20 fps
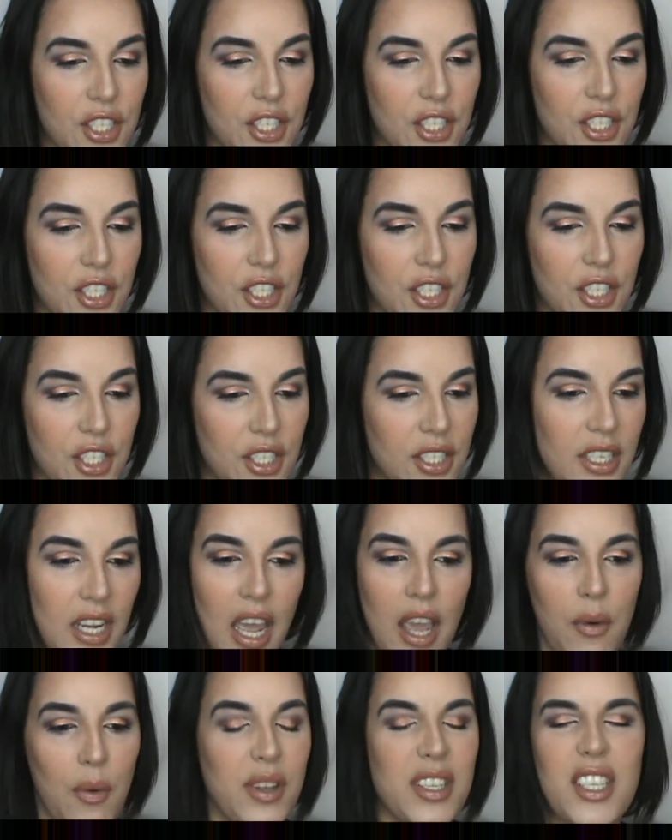I
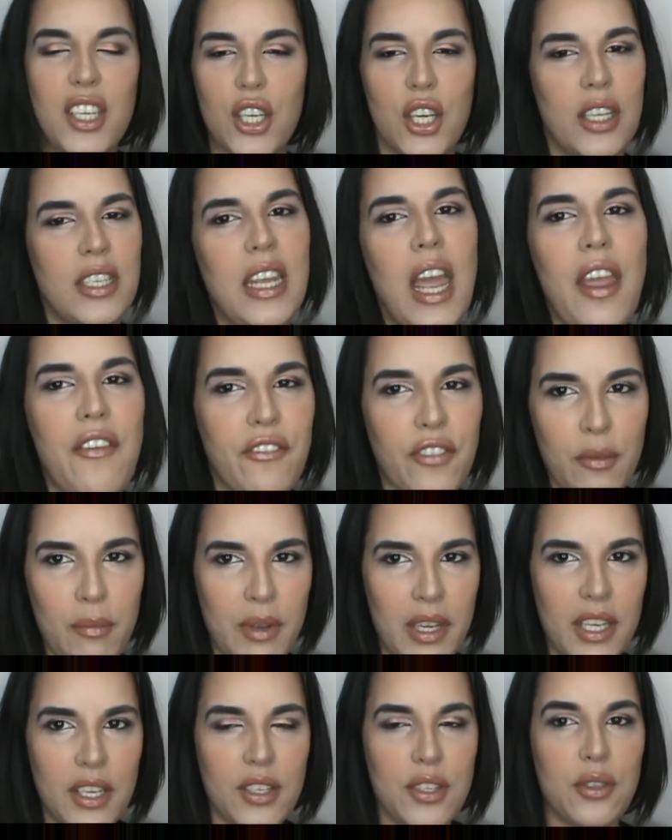wasn't a good time for
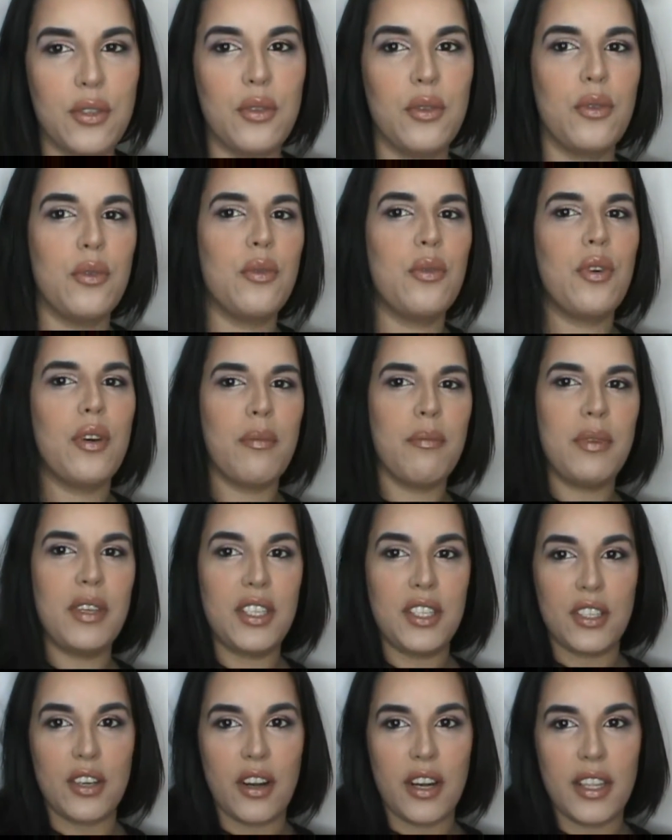me to be
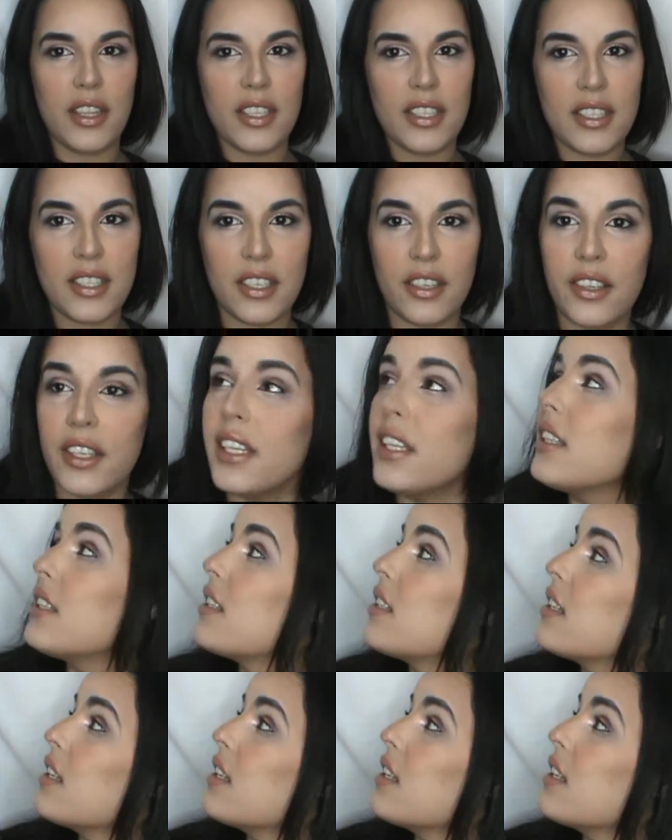starting this series.